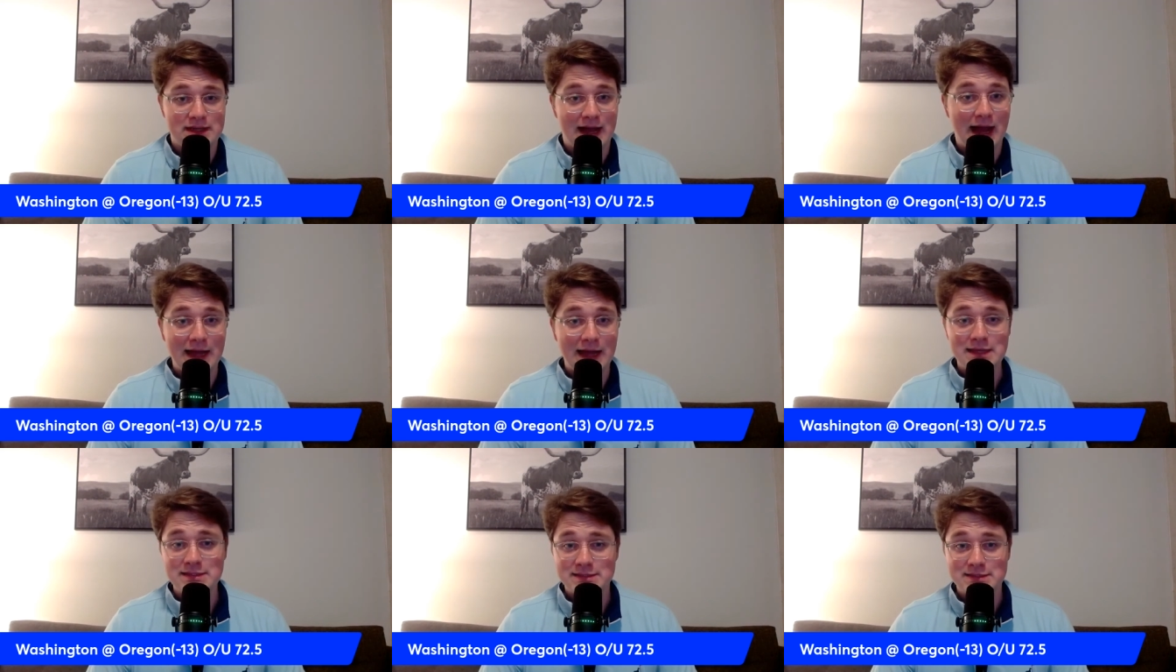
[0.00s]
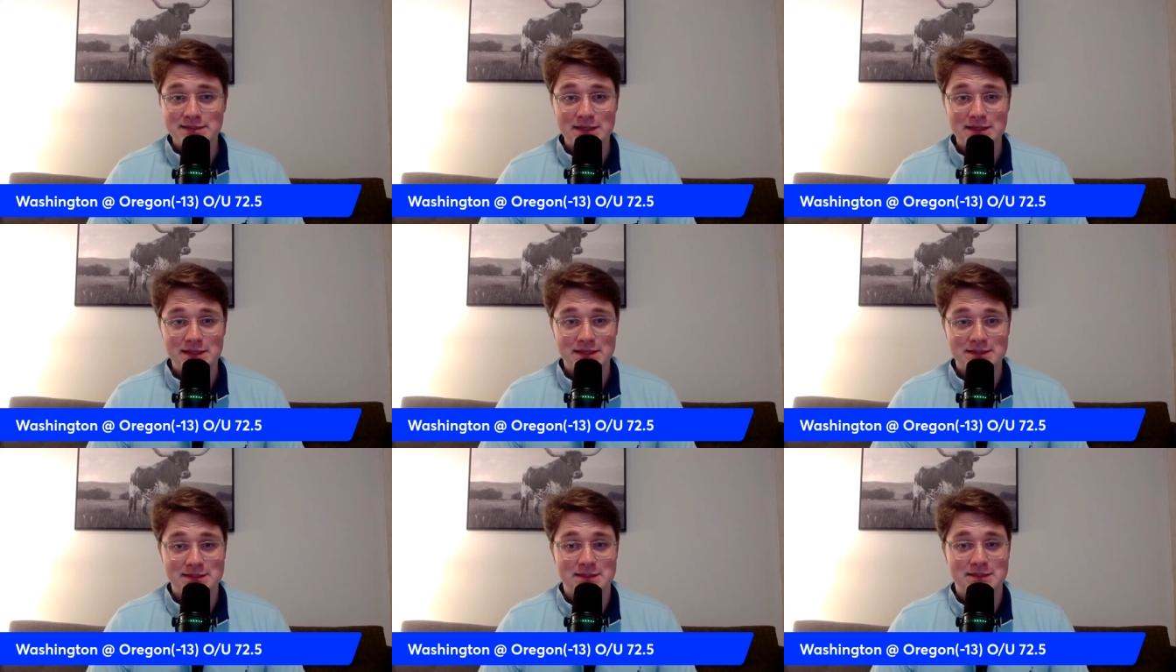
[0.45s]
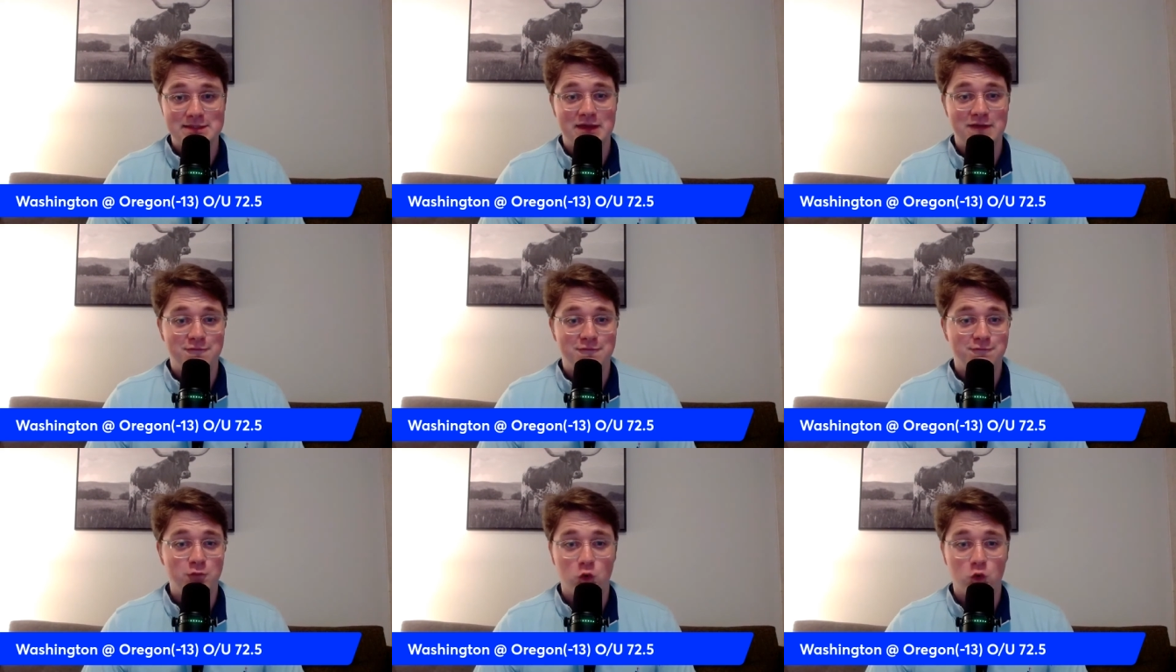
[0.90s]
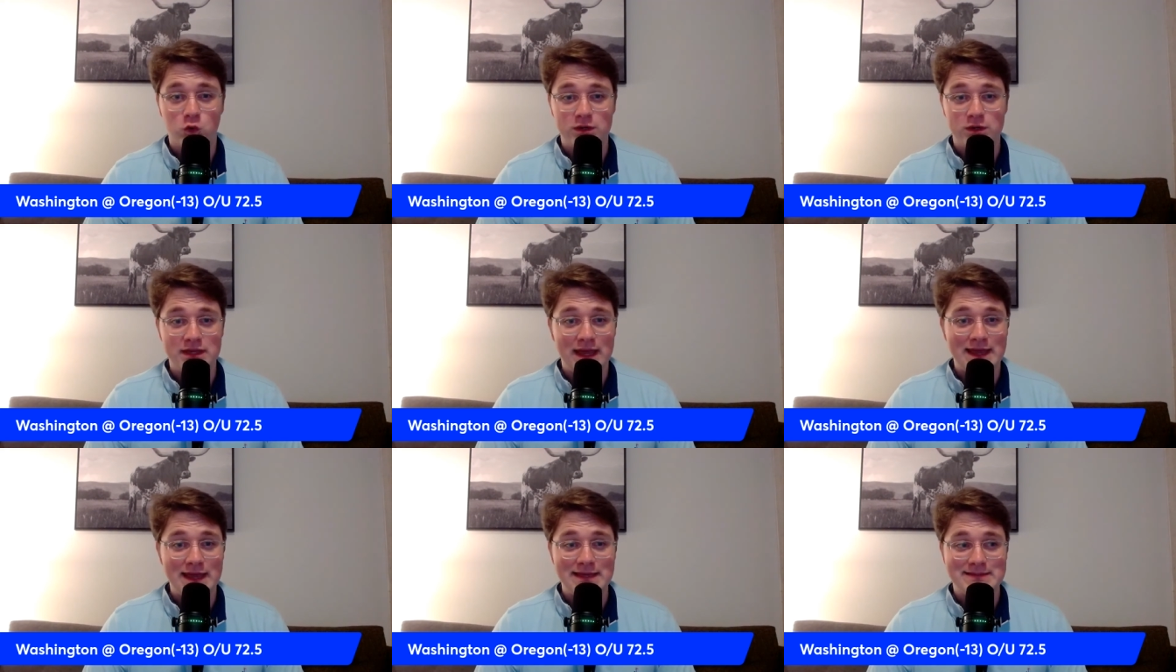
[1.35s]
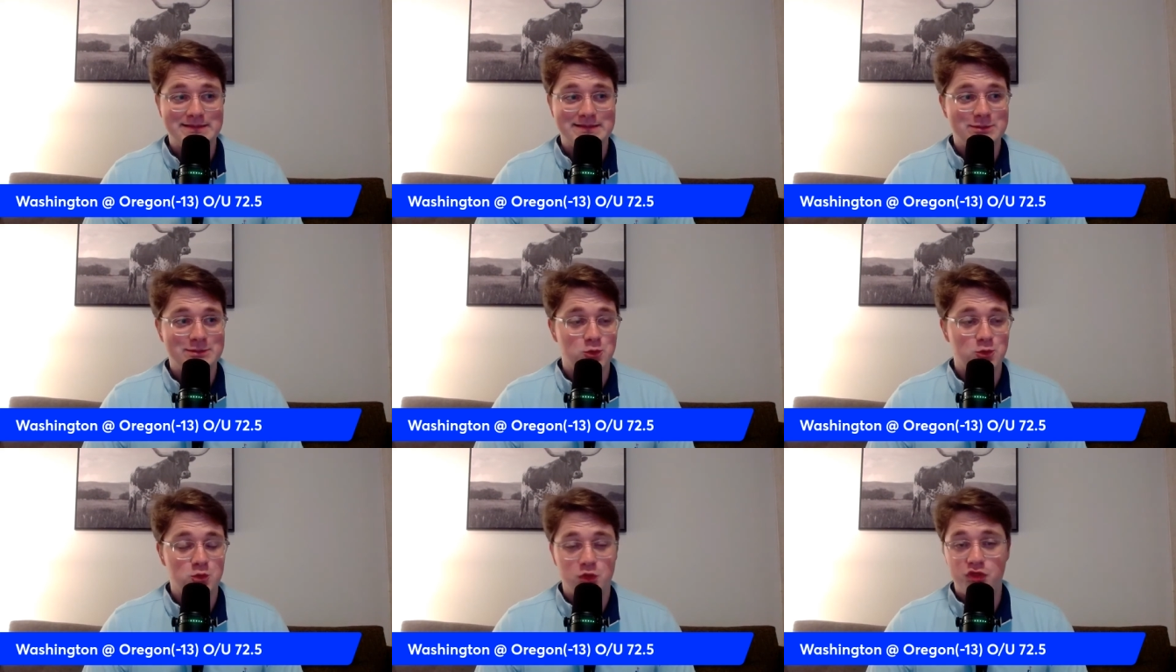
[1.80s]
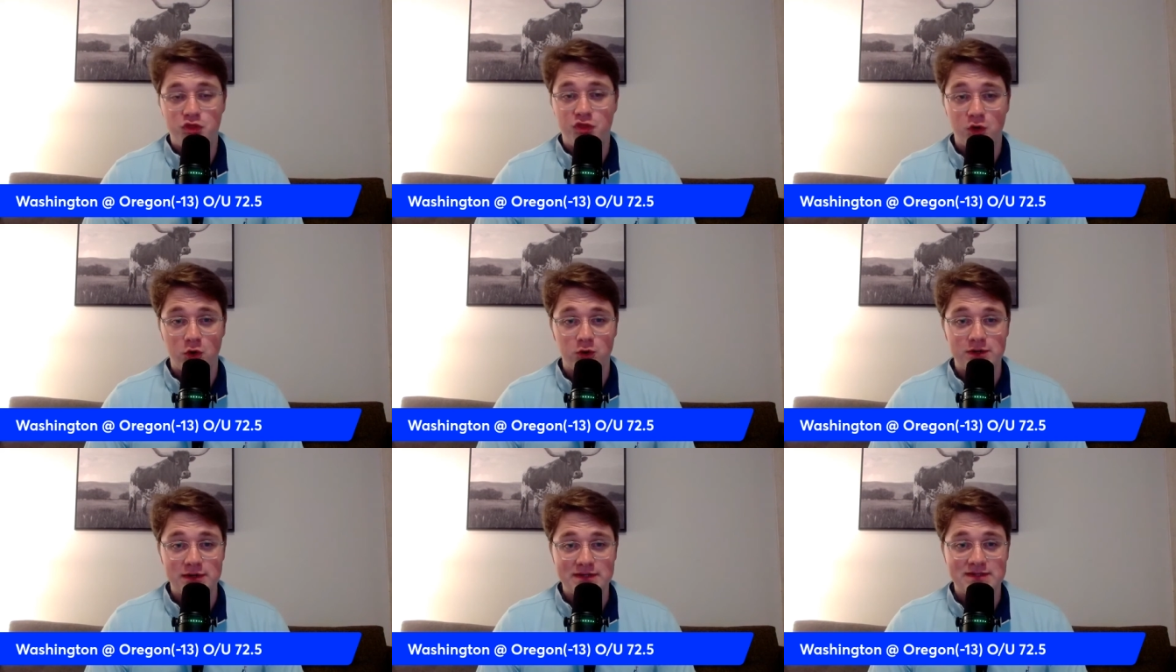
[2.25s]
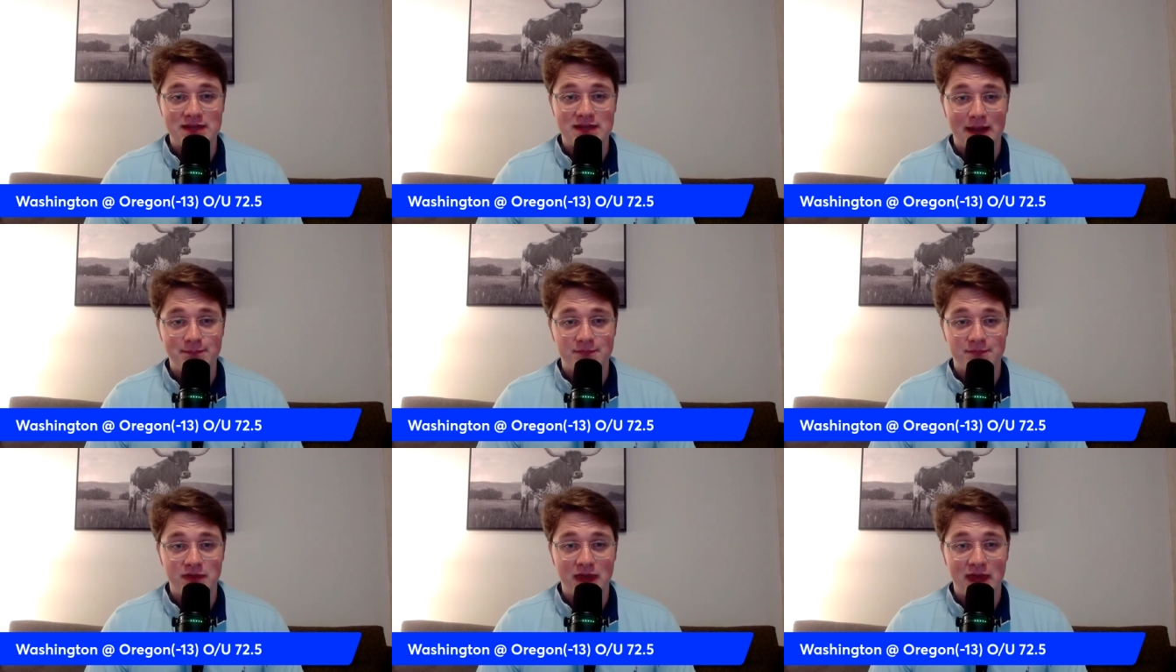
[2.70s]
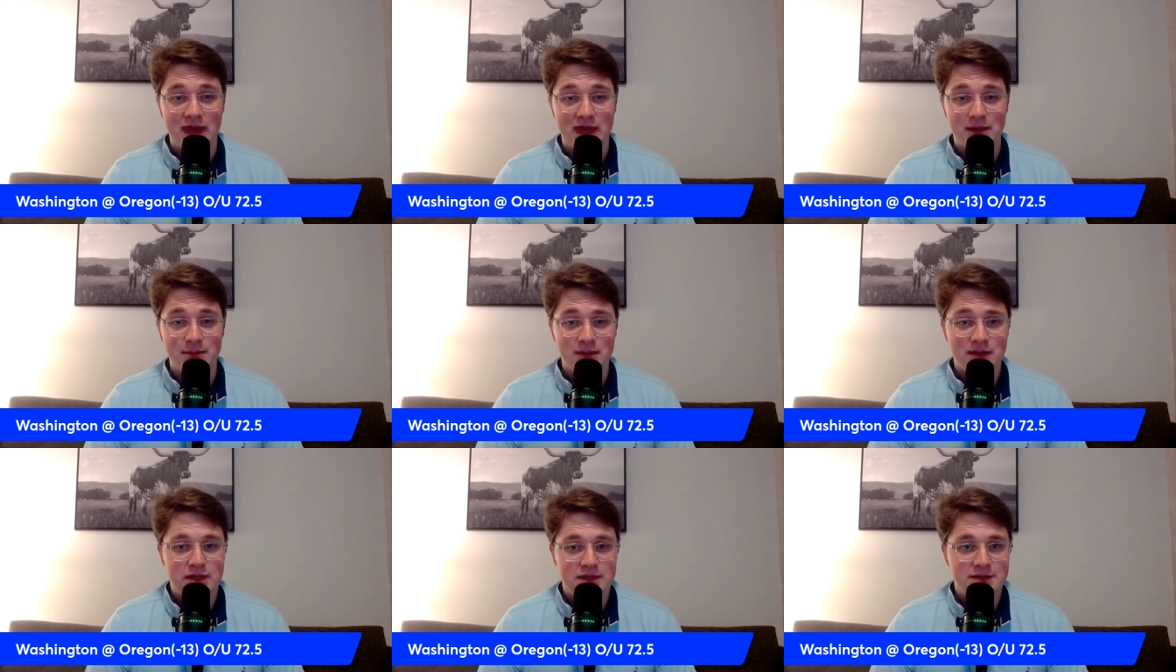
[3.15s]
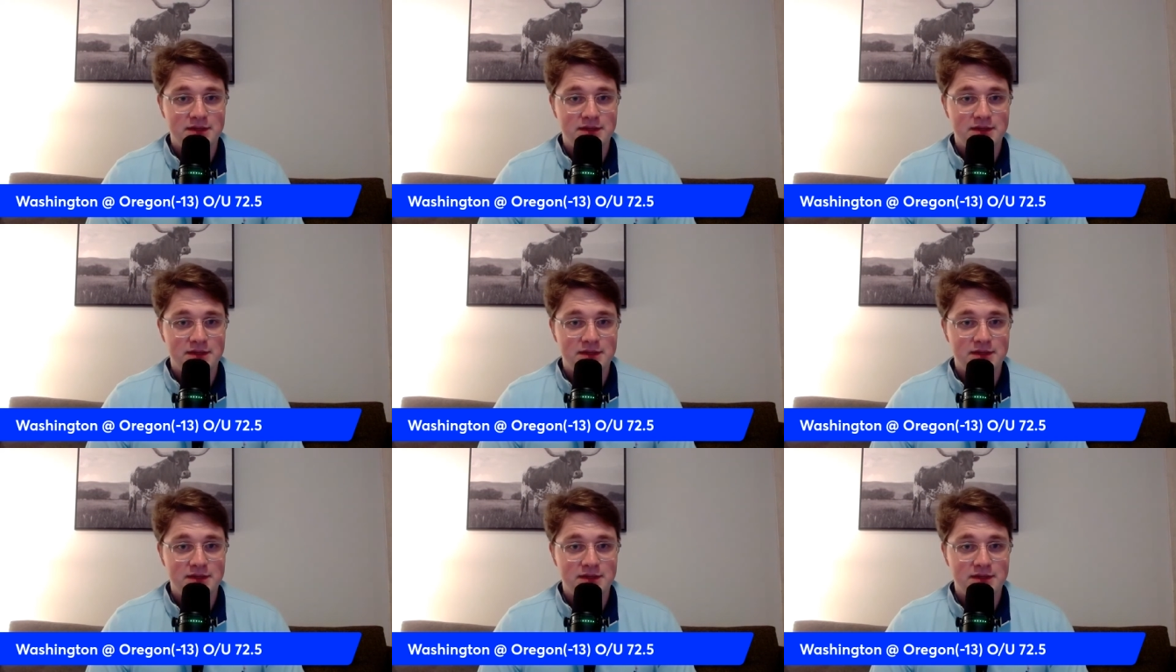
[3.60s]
I see this as a 48 to 30 type of game.